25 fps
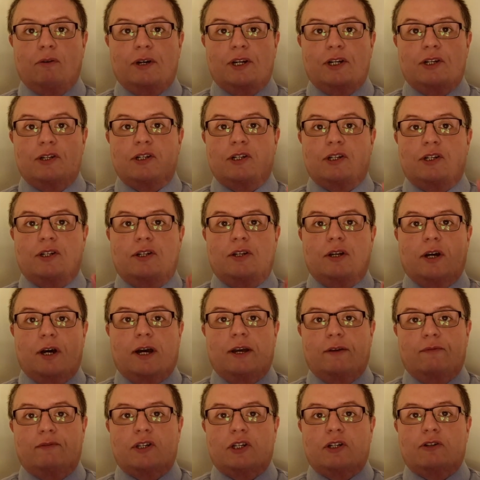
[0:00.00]
He just
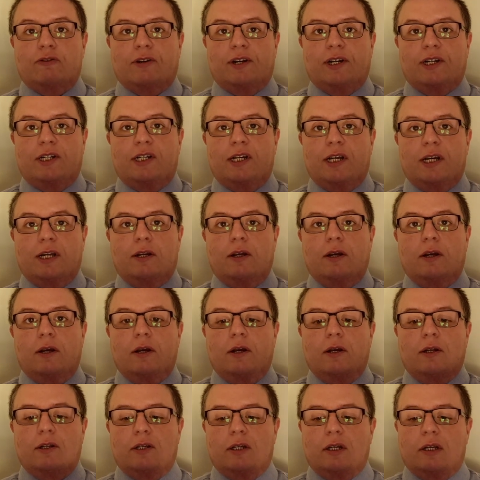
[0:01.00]
dives straight in
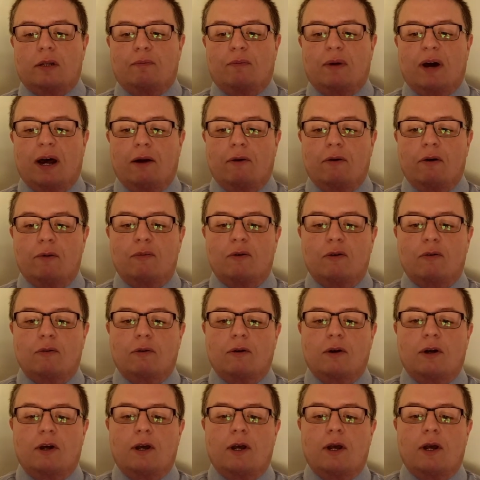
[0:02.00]
to the parable.